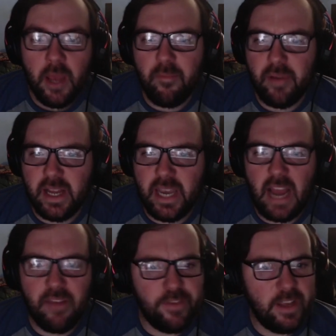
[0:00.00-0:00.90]
but
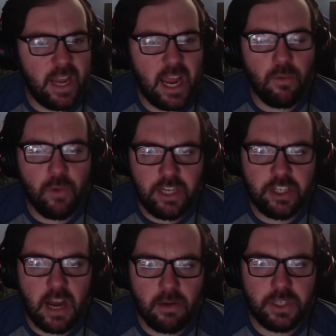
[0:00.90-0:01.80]
I figured I'd
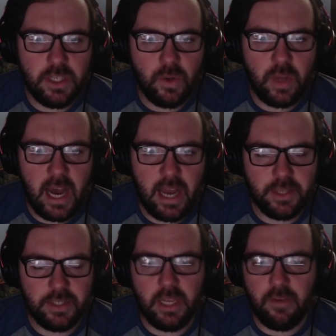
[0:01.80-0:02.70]
reach out to you
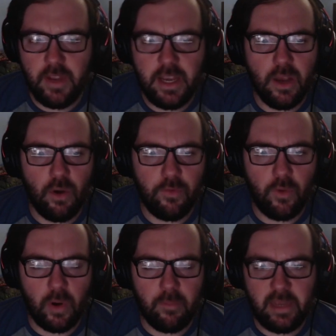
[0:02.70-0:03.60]
guys in video
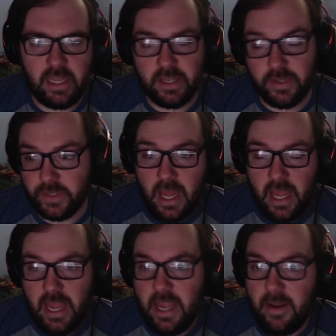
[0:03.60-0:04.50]
form because
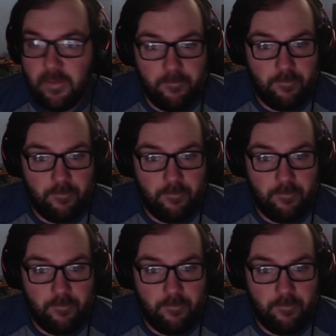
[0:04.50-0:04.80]
it